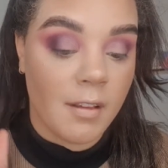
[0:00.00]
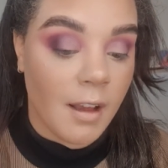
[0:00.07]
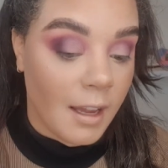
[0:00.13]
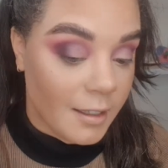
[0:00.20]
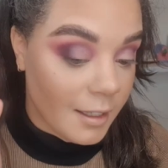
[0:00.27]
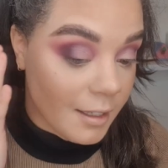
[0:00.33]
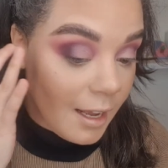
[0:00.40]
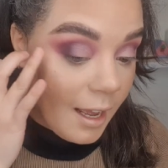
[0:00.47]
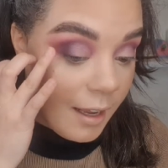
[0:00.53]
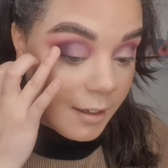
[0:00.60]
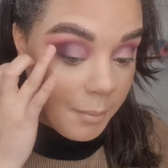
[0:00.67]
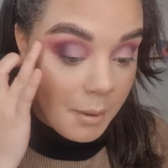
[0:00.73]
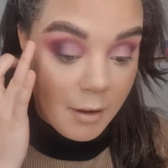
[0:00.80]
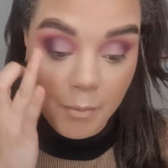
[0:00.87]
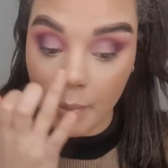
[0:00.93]
I did add a
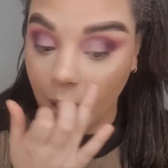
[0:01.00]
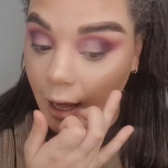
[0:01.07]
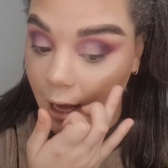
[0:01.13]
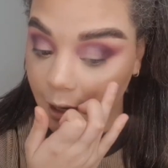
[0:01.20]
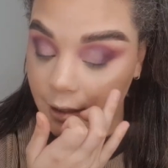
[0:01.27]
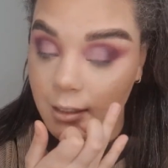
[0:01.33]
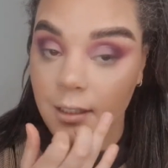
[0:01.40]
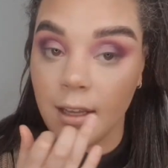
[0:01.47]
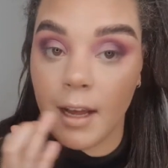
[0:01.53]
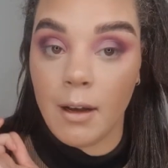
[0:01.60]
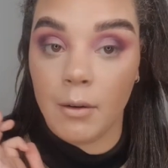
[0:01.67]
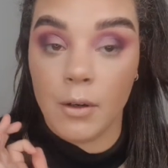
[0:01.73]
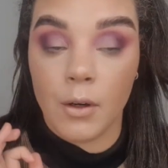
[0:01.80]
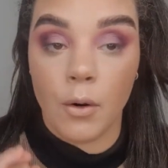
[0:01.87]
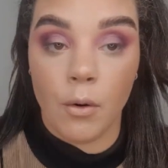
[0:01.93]
bit of black to the
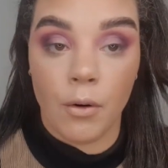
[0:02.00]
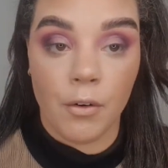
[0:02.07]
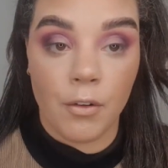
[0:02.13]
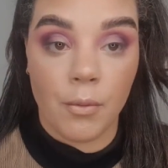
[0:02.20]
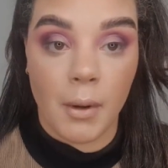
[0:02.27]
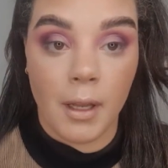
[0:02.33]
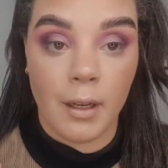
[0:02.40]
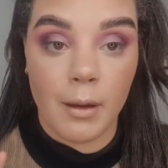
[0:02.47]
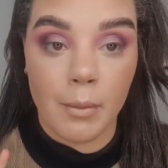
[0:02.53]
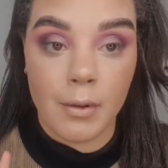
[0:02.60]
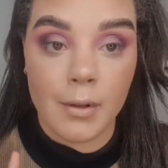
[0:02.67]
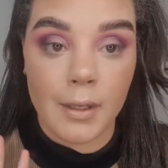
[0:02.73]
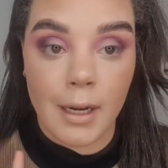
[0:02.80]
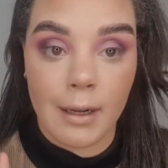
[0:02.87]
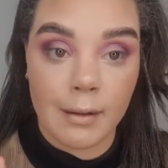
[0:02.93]
outer corner as well. It was
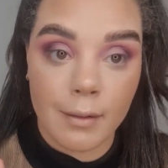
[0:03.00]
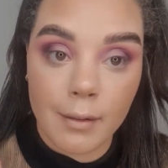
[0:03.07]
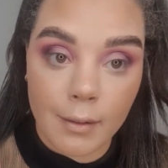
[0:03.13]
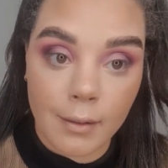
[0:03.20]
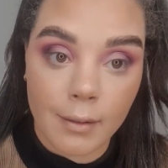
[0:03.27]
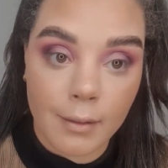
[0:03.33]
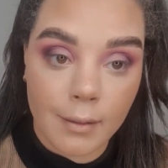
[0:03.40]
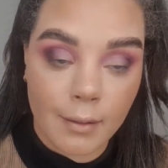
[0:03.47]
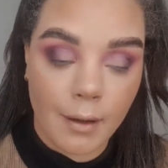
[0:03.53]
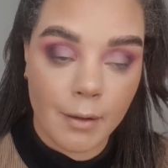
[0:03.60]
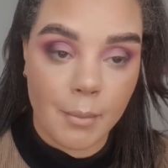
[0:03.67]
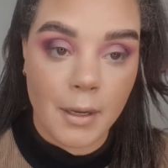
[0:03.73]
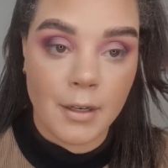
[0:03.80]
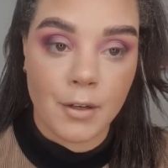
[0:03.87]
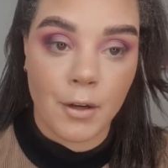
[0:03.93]
an accident. I'd
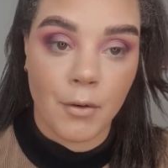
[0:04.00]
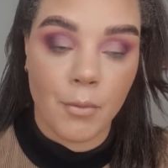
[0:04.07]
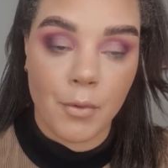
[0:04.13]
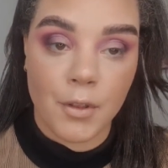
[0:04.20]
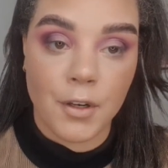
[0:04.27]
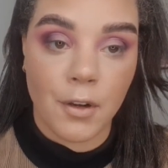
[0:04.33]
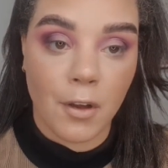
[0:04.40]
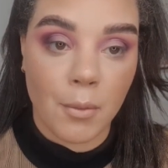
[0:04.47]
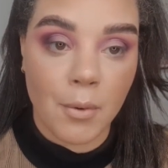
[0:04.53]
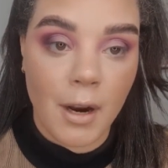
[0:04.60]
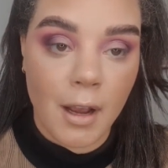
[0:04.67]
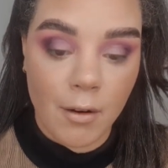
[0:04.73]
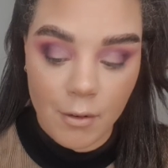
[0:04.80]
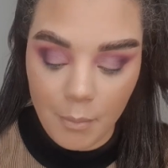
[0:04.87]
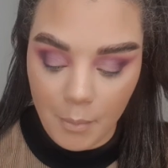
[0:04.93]
meant to go in with the dark
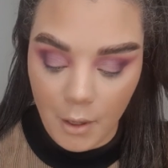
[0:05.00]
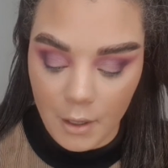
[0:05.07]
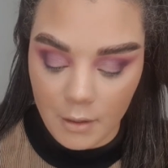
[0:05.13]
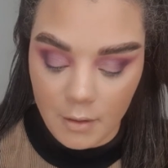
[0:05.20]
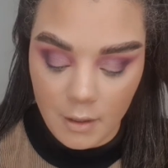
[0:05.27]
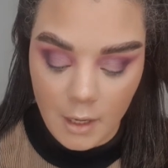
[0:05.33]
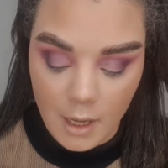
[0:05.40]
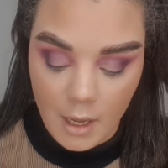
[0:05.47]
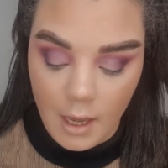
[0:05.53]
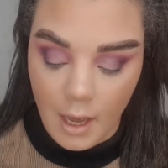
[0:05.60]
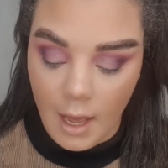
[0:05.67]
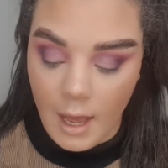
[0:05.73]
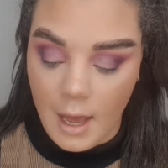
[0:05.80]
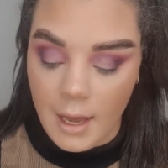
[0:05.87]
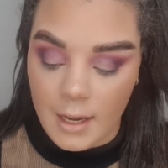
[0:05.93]
brown, but
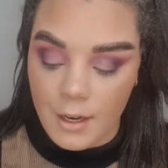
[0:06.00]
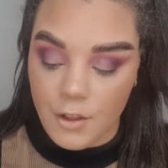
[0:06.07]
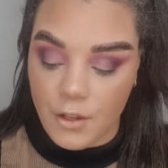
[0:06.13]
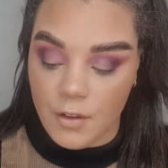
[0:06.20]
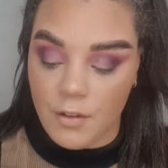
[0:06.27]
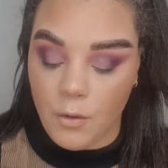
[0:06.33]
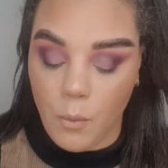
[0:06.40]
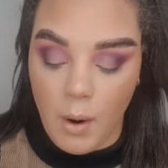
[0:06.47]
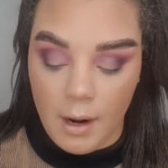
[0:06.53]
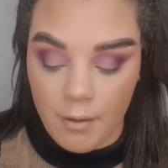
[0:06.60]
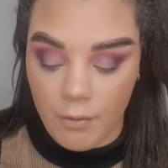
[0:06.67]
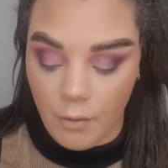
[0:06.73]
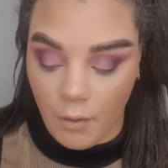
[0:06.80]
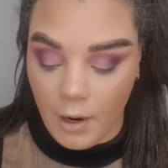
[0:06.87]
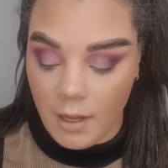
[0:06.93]
I just went
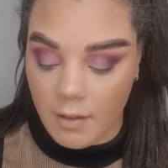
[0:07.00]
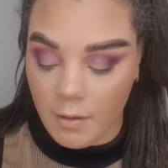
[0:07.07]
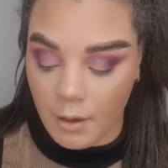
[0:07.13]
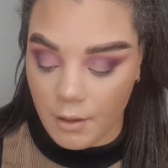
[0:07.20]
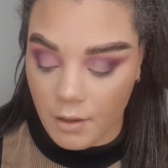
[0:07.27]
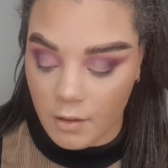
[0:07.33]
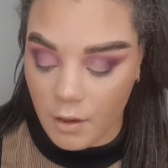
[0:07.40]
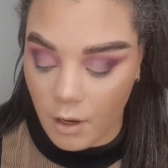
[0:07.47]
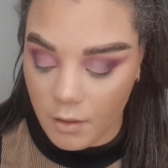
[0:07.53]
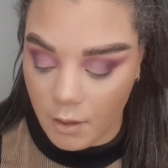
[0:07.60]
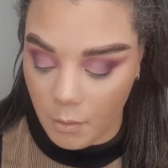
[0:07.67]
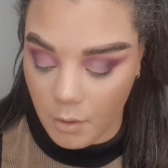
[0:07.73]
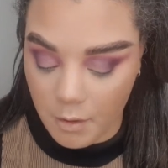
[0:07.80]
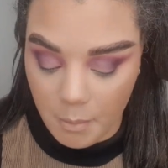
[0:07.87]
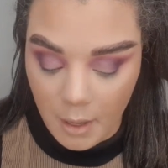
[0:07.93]
for it. So I just cut it
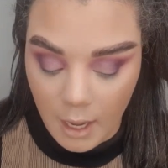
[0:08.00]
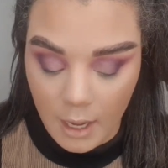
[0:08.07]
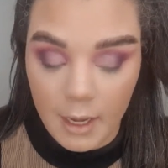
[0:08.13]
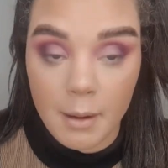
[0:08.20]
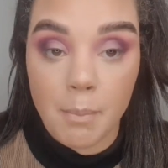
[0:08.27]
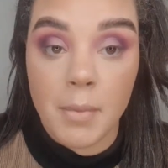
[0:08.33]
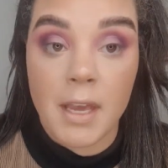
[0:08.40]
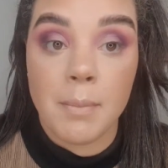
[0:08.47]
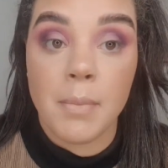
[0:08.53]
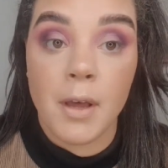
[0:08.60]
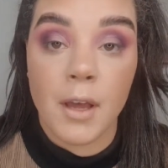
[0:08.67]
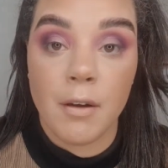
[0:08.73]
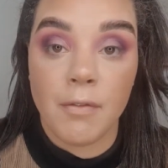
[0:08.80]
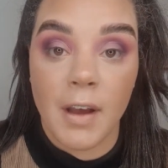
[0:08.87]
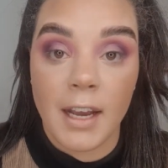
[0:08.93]
with my Be
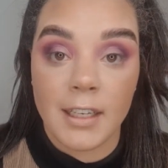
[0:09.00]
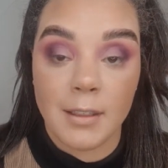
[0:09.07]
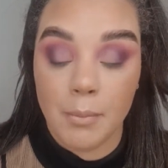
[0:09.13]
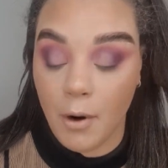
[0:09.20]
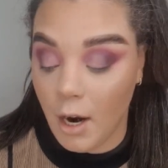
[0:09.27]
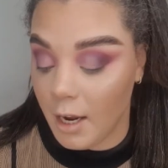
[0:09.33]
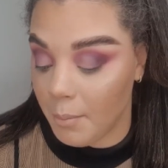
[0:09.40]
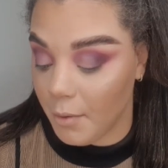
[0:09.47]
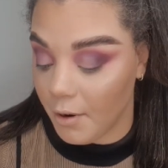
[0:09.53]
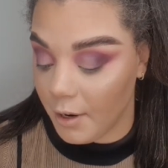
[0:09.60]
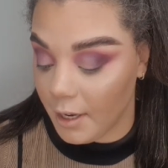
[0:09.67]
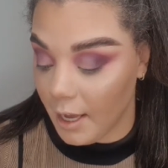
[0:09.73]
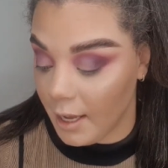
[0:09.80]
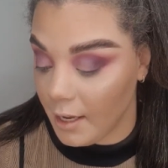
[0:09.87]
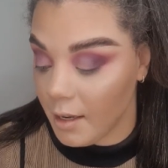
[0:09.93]
Perfect primer
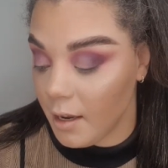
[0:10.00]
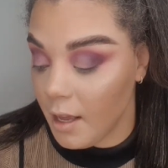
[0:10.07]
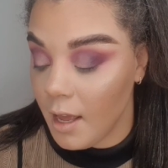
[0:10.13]
again.